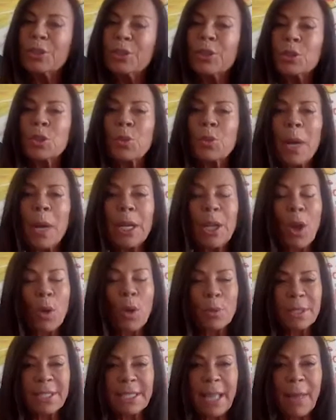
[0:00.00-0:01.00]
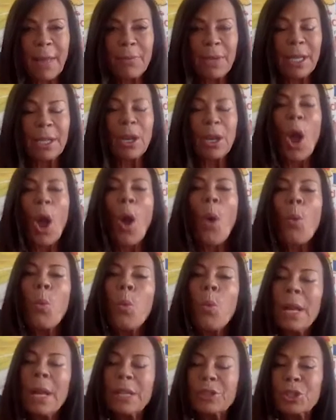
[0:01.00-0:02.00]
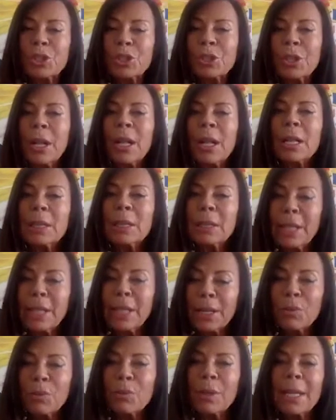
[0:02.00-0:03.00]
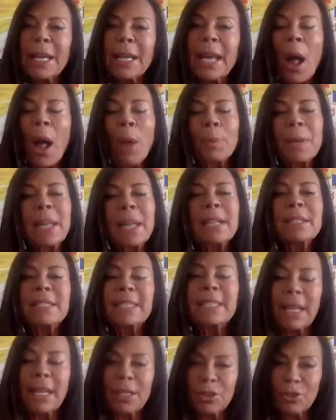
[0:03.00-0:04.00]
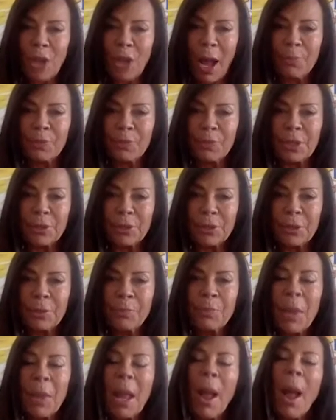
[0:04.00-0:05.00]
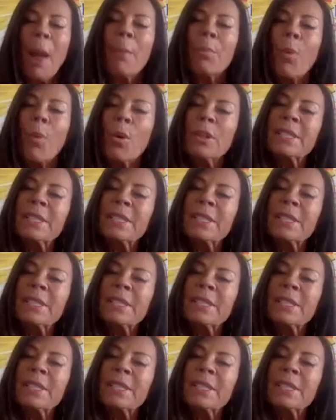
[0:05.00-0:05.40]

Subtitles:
to 2007, which literally helped kids get adopted. But